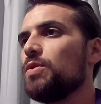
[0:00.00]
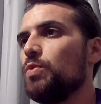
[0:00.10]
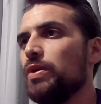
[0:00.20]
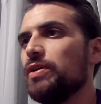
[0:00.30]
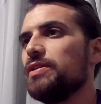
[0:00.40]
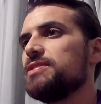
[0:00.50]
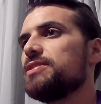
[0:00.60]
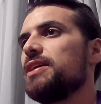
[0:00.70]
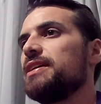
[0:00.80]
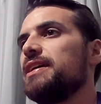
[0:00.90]
where it is
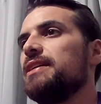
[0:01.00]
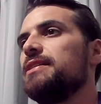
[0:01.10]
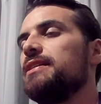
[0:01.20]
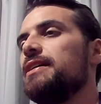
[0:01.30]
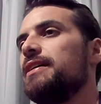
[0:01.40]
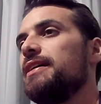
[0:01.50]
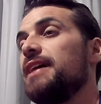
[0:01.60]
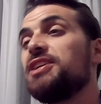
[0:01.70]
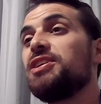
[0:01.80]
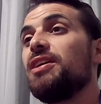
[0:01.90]
kind of headed.
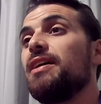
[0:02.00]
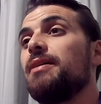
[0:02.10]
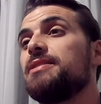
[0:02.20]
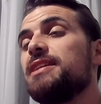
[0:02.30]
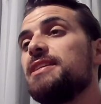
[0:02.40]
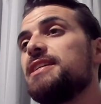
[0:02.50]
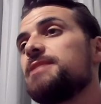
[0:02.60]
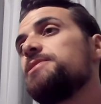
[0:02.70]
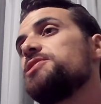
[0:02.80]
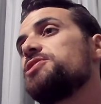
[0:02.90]
Actually, I sent a text
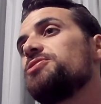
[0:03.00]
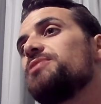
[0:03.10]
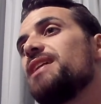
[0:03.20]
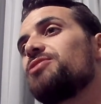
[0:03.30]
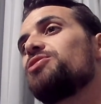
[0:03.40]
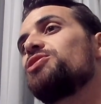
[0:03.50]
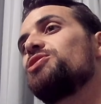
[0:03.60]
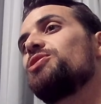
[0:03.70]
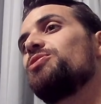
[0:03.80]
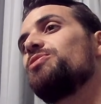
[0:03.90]
message to the electrician
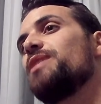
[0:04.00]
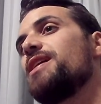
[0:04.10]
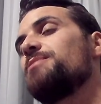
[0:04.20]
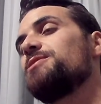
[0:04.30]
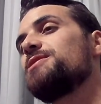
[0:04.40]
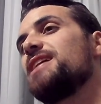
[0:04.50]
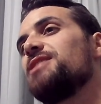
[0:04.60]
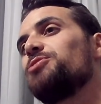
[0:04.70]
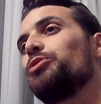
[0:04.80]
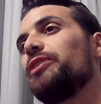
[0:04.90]
too, just to
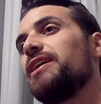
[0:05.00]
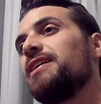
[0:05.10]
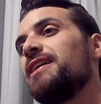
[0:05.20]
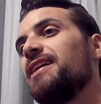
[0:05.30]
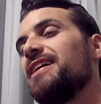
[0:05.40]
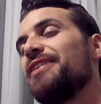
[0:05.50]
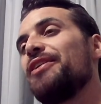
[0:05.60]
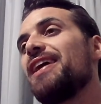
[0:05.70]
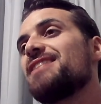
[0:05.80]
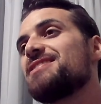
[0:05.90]
add to all that, and
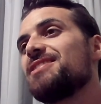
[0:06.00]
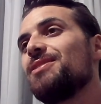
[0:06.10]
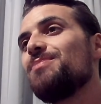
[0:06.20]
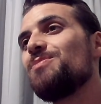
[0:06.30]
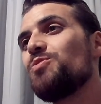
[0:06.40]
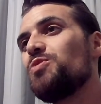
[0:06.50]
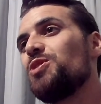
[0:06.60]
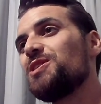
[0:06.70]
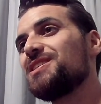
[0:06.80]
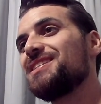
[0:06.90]
I asked him
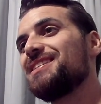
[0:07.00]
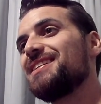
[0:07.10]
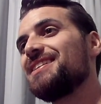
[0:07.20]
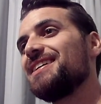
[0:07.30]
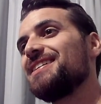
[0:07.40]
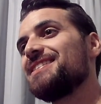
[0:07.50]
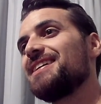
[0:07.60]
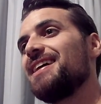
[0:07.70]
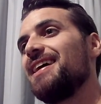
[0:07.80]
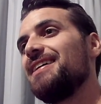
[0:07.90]
what things
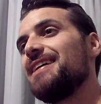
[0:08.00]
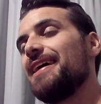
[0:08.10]
a